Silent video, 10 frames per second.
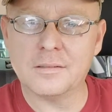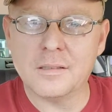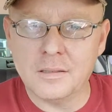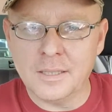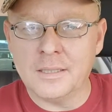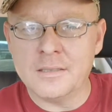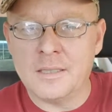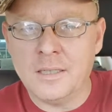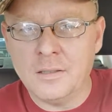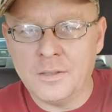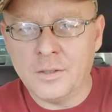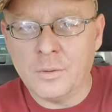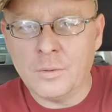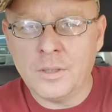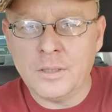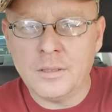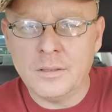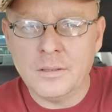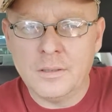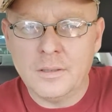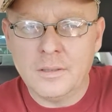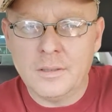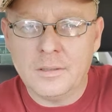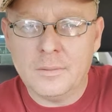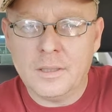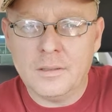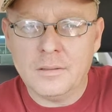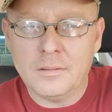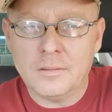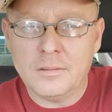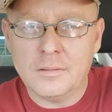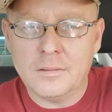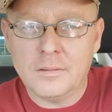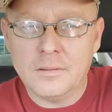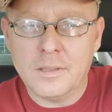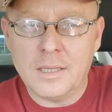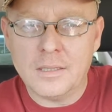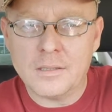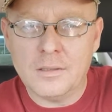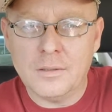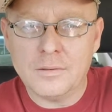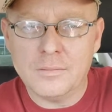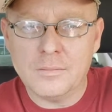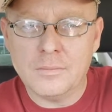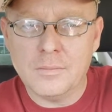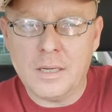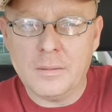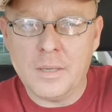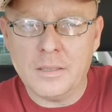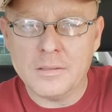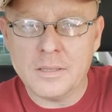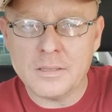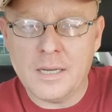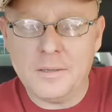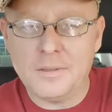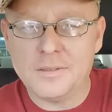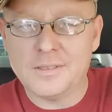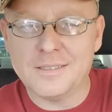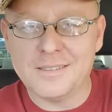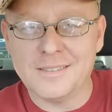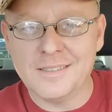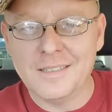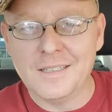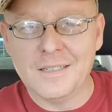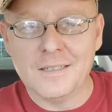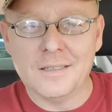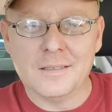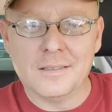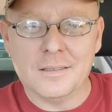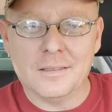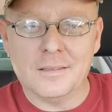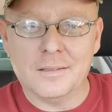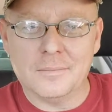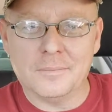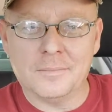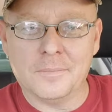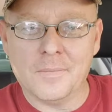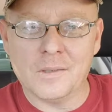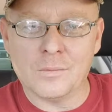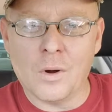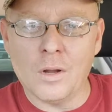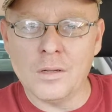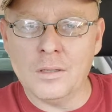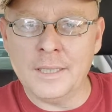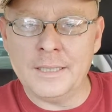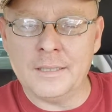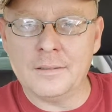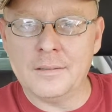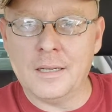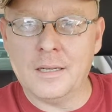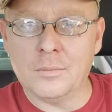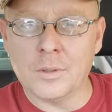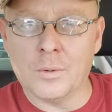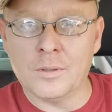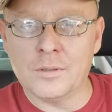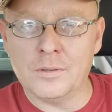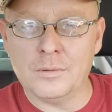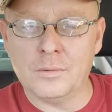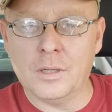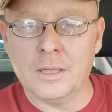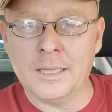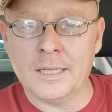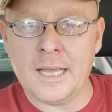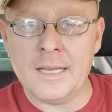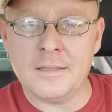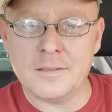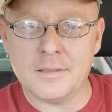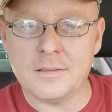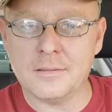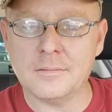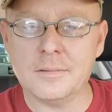Galena's in Illinois. Wow, that is close by about 6 hours. Wrong Galena. We're going to Galena, Kansas.